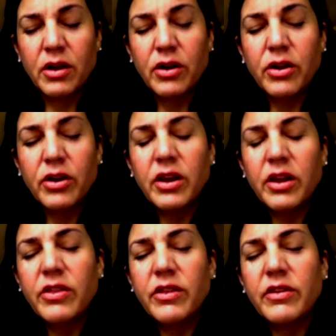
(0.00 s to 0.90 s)
And
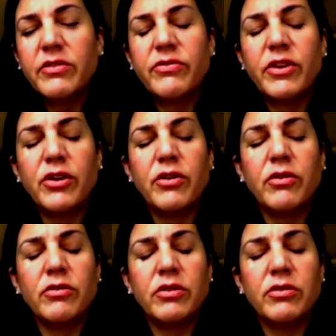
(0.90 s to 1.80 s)
in this
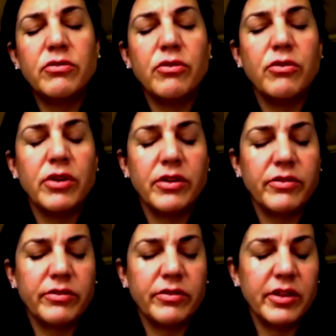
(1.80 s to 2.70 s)
field,
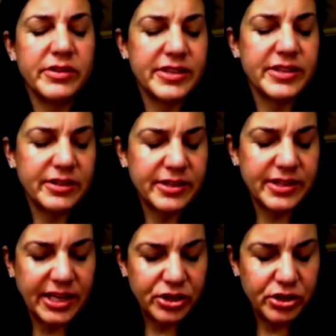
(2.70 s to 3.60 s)
notice the
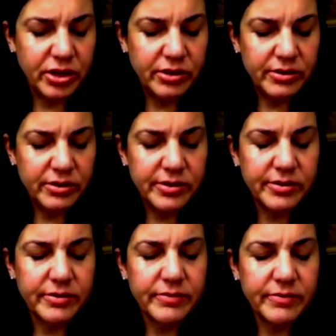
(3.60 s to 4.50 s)
sensations.